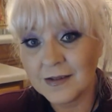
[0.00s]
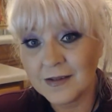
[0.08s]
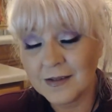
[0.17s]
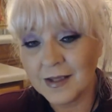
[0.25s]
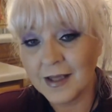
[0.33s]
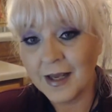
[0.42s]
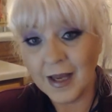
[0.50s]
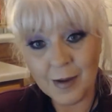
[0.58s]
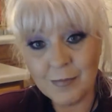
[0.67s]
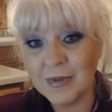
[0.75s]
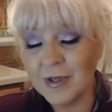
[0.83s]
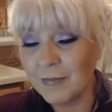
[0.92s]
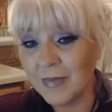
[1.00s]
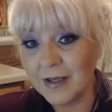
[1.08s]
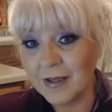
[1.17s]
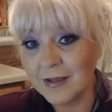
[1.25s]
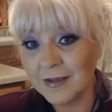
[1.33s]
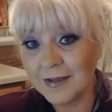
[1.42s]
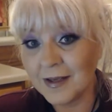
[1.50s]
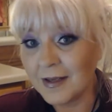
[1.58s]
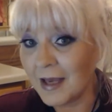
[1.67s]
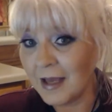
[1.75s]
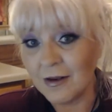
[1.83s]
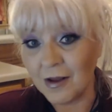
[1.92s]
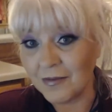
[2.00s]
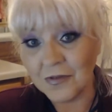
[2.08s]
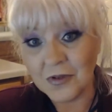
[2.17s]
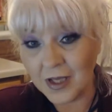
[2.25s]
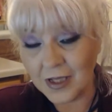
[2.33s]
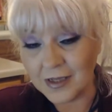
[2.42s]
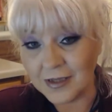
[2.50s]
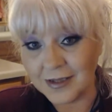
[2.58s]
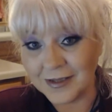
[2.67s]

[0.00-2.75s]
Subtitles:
that happened to be a god-awful color.